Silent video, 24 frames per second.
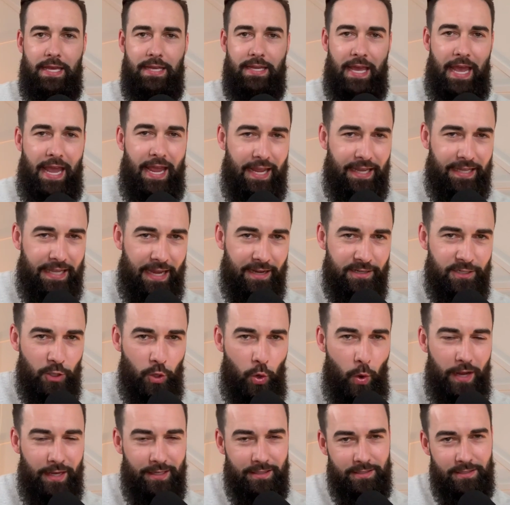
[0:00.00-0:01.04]
Hey, Kings and
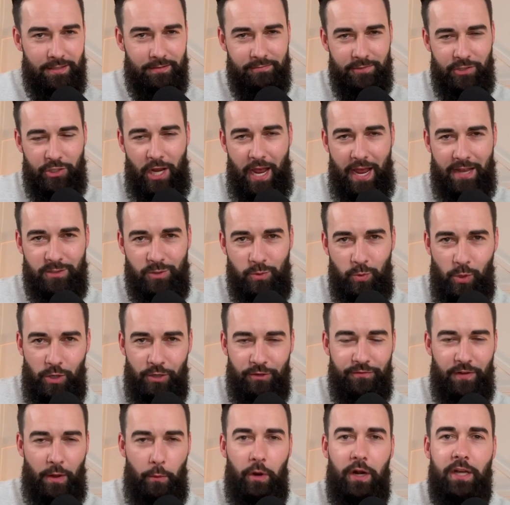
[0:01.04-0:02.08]
Queens, Chaz
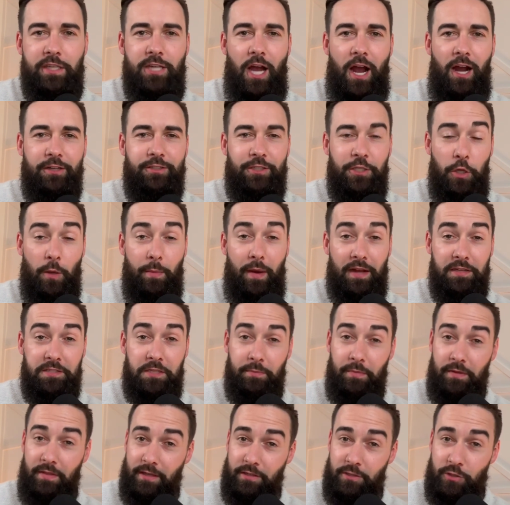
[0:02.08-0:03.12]
Wolfe. I want to talk to you about
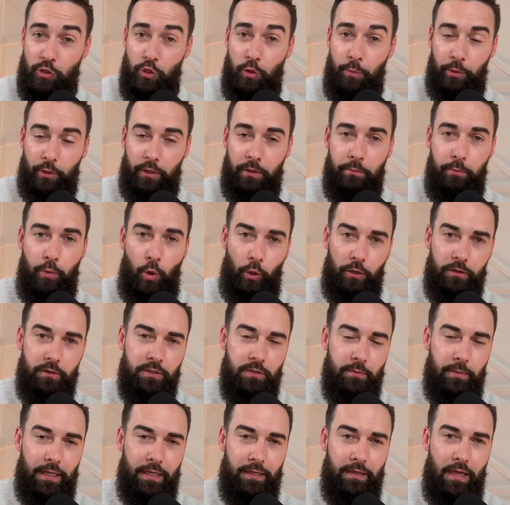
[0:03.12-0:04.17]
something that's super important to
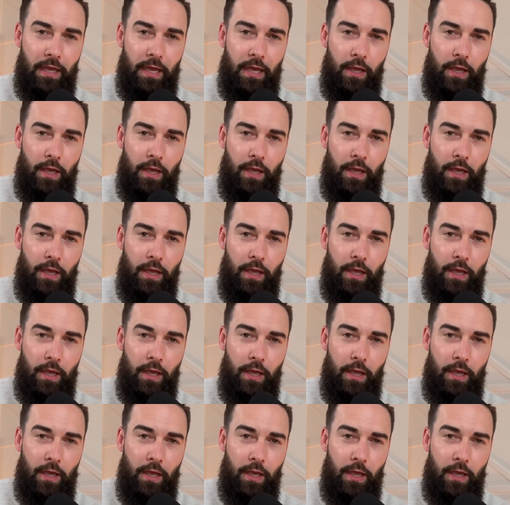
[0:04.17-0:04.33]
me.